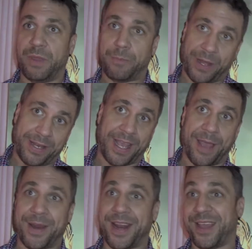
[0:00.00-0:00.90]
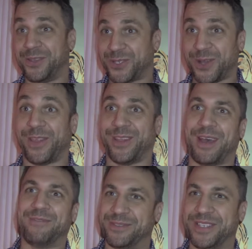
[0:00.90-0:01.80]
You played the game today. You saw the
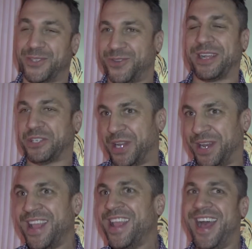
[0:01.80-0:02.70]
level of destruction